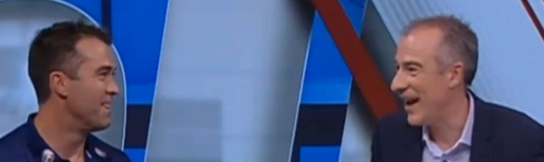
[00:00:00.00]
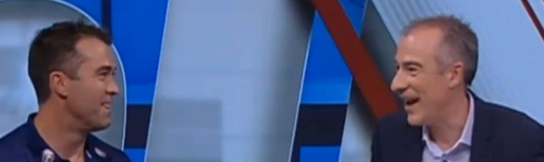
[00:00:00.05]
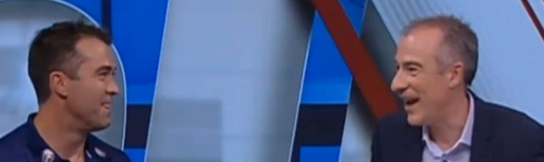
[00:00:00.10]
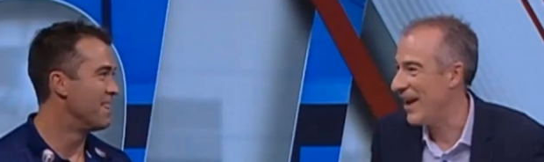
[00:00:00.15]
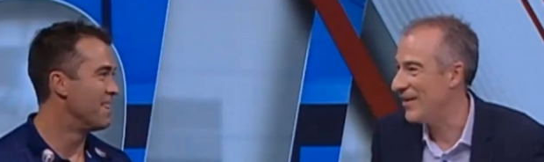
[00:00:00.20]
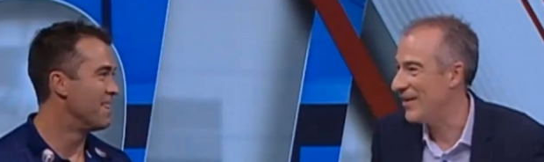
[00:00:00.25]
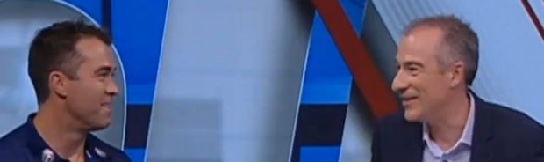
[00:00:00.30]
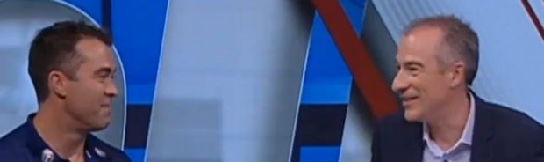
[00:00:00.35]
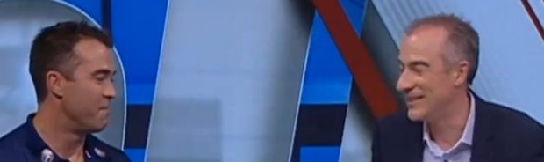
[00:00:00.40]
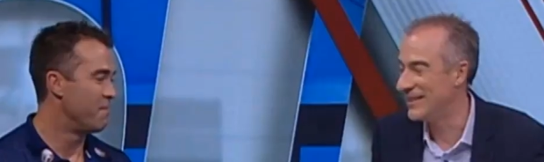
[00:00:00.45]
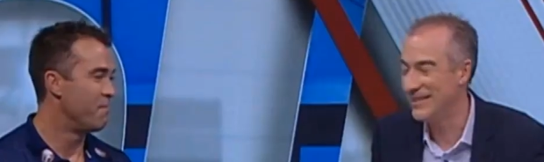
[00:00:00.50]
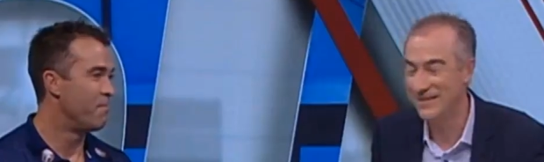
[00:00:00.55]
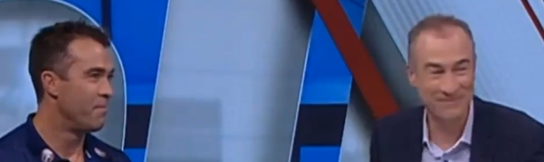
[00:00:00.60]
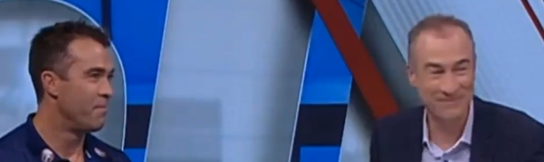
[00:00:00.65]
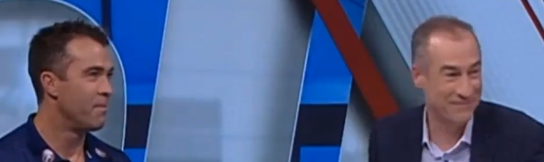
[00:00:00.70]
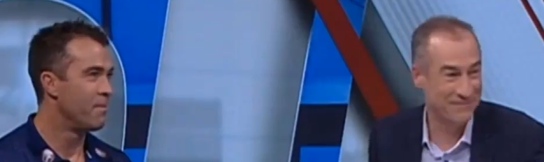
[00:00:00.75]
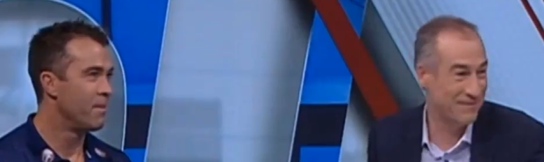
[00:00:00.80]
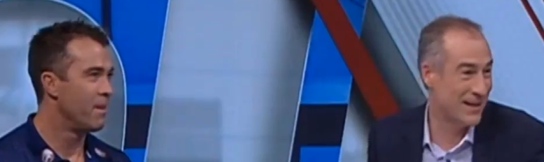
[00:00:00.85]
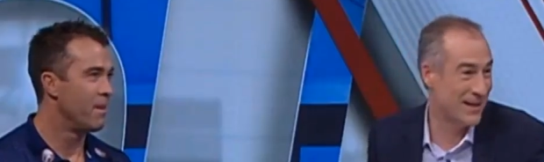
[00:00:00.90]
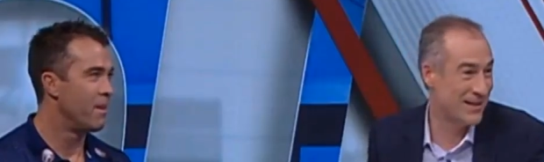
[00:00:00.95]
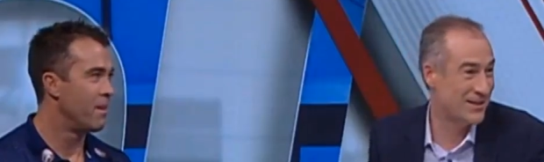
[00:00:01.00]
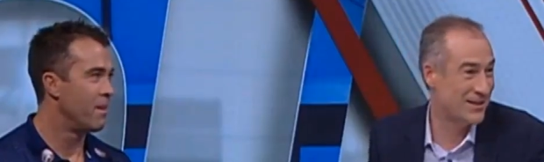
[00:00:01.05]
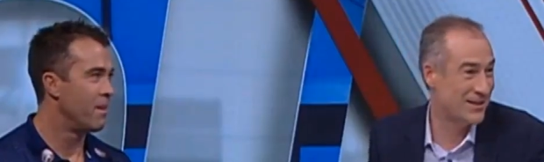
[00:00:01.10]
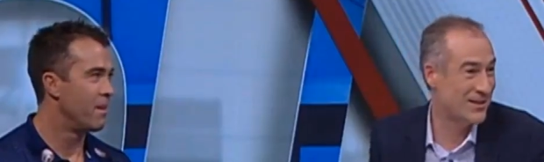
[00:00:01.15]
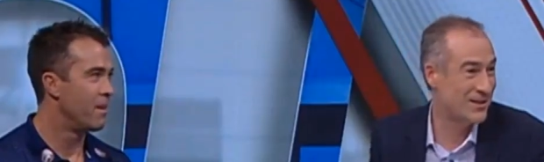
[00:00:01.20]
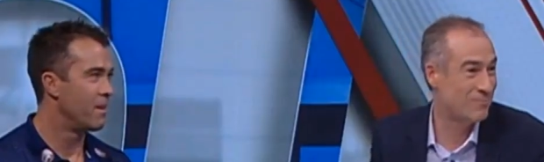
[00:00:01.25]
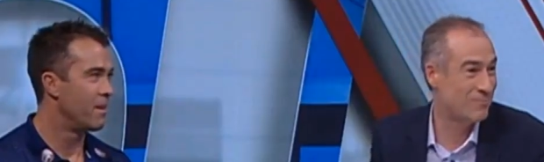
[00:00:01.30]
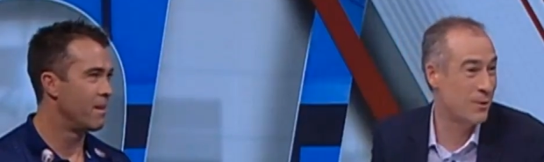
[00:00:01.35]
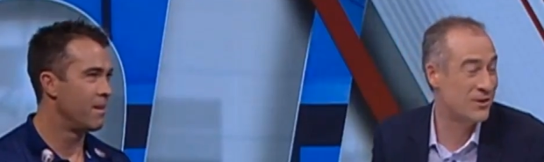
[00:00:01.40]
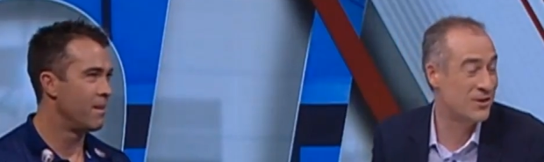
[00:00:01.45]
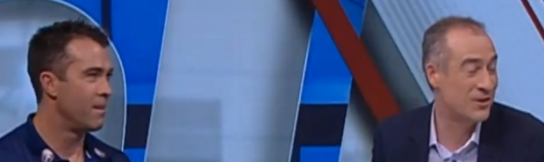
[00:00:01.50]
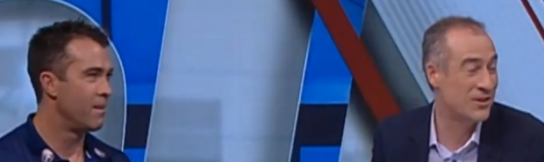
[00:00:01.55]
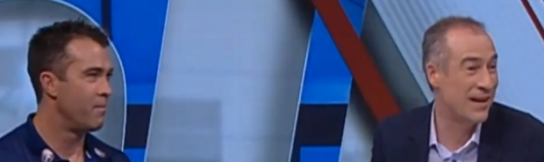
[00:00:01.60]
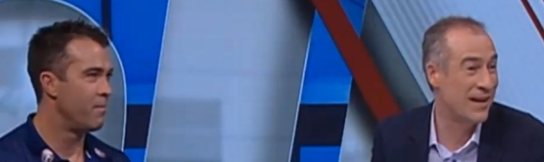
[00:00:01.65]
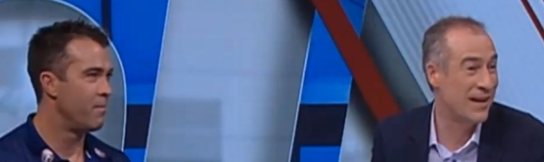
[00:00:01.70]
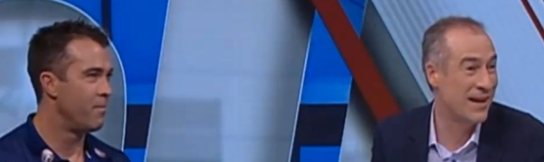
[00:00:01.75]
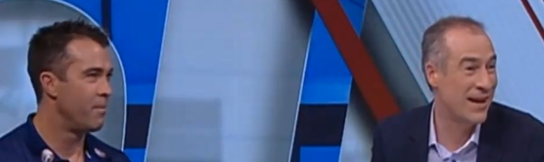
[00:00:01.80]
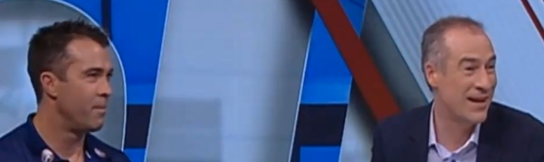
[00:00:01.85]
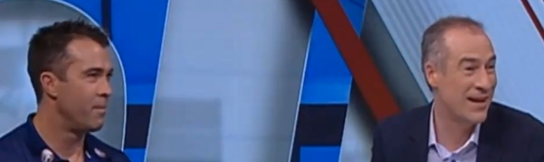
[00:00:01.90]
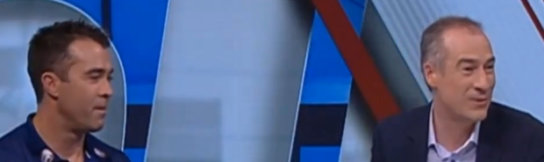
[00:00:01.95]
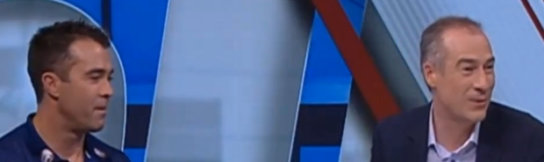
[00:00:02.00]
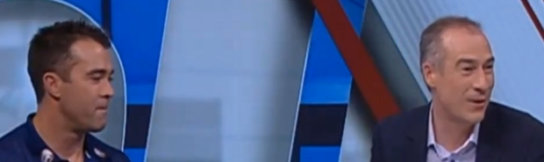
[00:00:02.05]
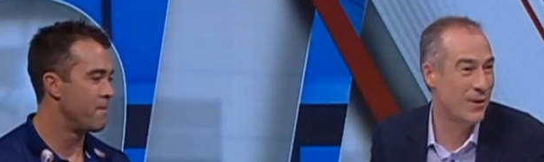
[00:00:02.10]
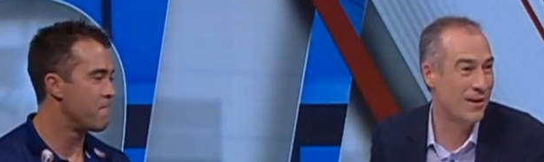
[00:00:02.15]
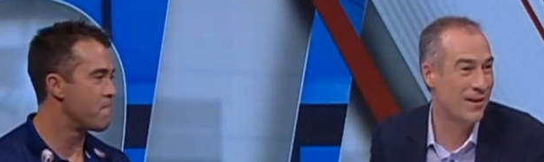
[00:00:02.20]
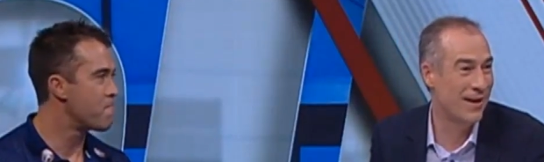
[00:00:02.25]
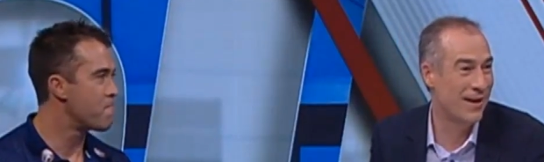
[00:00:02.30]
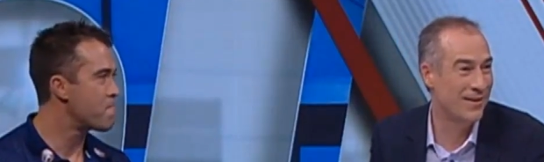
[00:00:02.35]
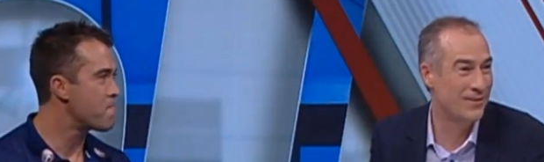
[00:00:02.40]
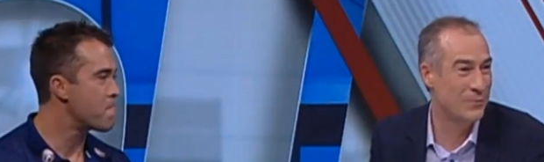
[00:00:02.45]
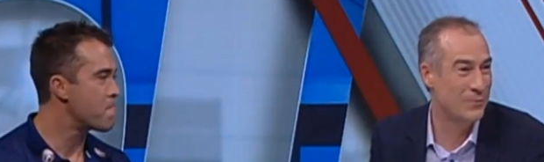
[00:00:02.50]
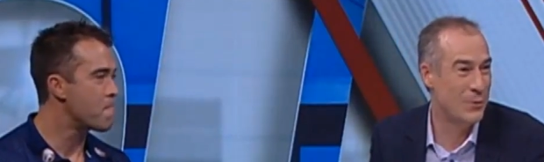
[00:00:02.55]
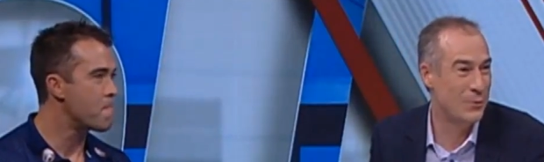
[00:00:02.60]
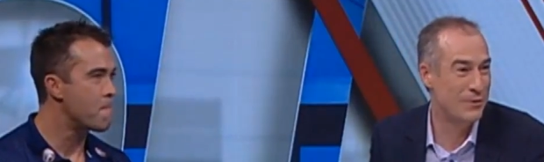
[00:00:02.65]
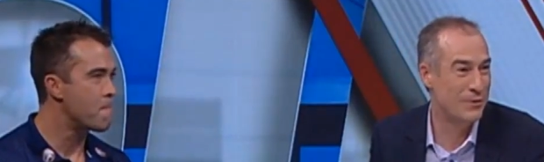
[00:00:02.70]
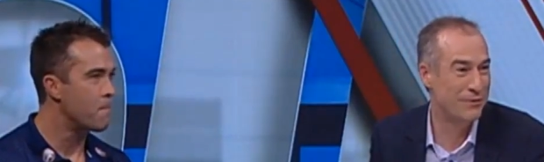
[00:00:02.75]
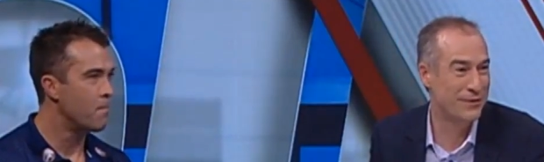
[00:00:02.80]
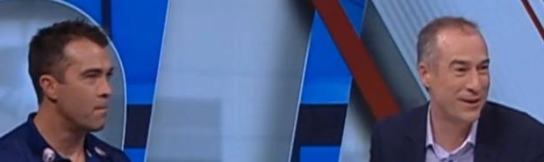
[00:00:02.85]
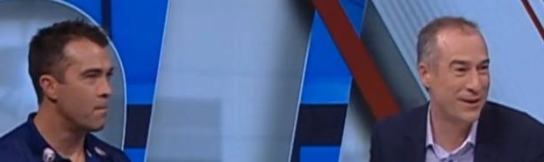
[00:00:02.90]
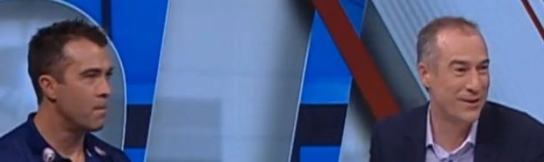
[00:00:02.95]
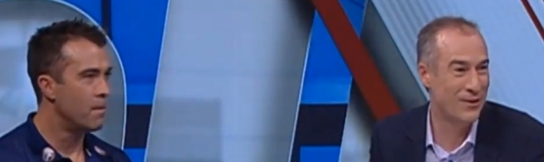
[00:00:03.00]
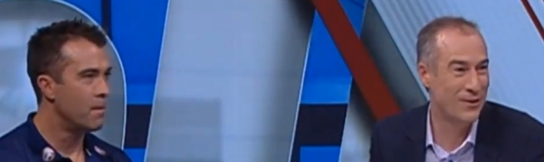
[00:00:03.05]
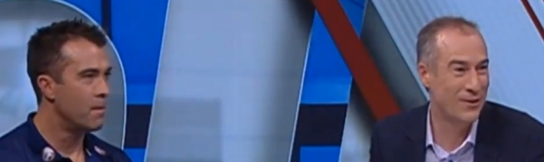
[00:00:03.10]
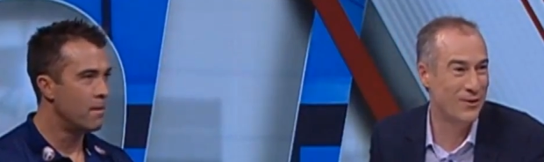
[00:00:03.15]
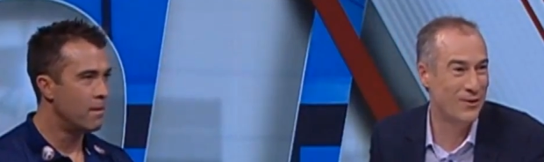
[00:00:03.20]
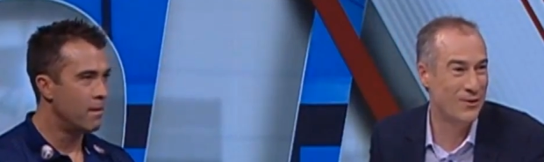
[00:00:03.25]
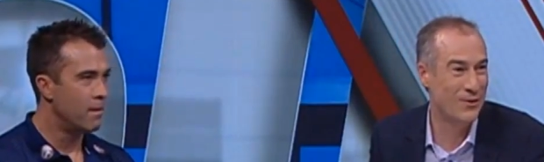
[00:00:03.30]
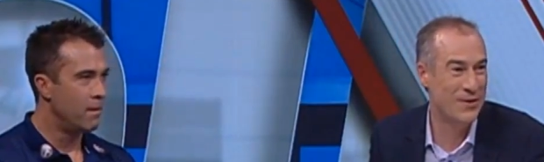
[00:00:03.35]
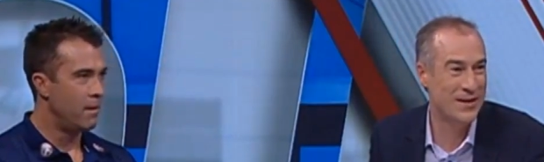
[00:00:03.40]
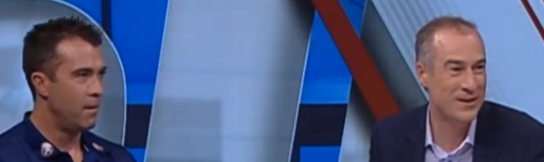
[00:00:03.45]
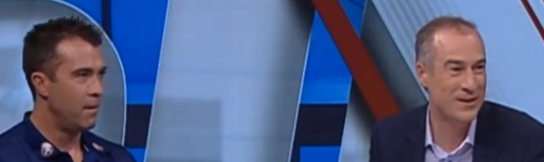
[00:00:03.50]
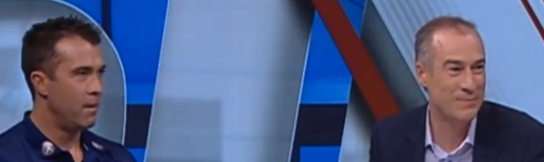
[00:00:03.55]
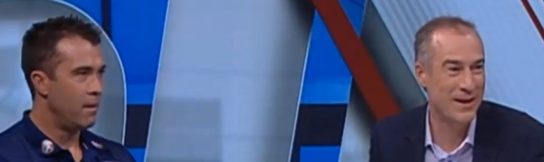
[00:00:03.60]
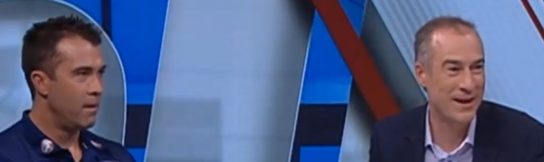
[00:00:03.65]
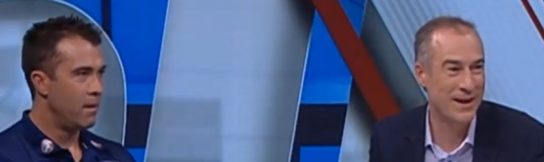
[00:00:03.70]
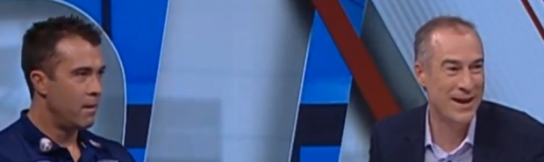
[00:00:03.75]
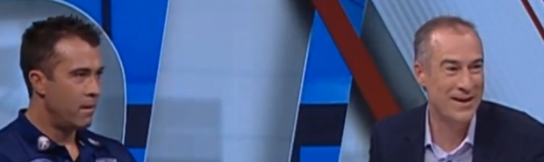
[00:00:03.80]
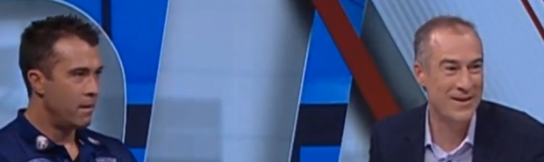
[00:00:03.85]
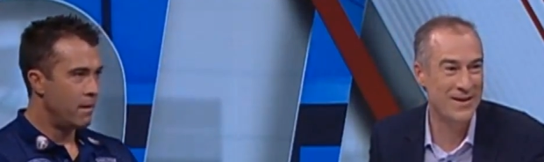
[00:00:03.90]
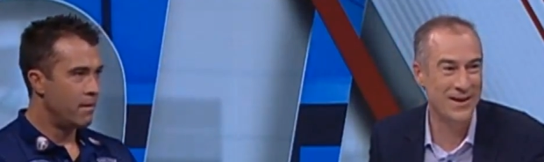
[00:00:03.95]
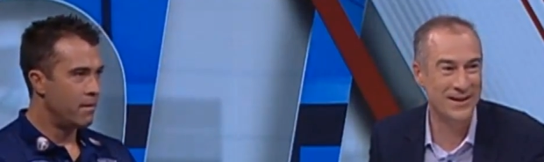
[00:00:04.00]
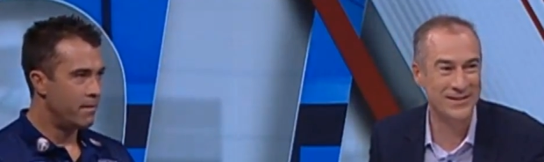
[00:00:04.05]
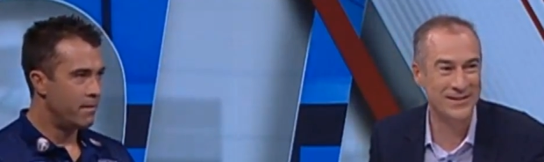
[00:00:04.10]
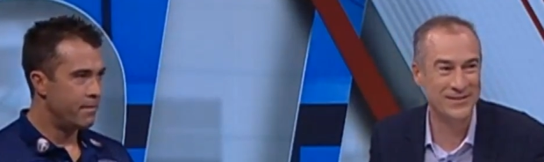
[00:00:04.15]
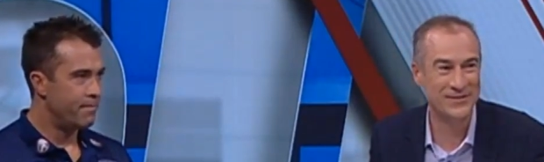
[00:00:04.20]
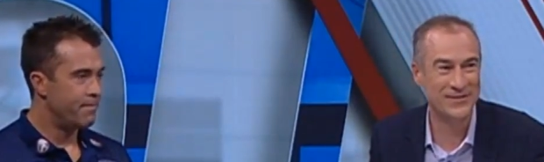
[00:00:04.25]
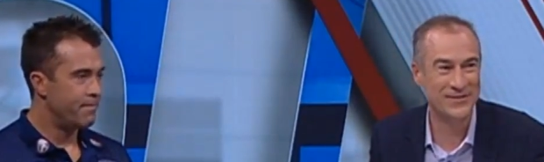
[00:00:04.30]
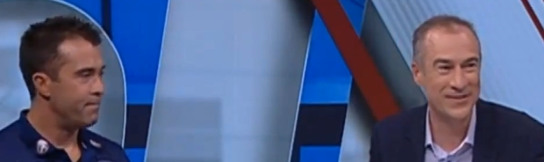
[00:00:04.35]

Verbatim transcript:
Speaker 1: And that's, what, Sunday twilight, and we'll reflect on it all next Monday night.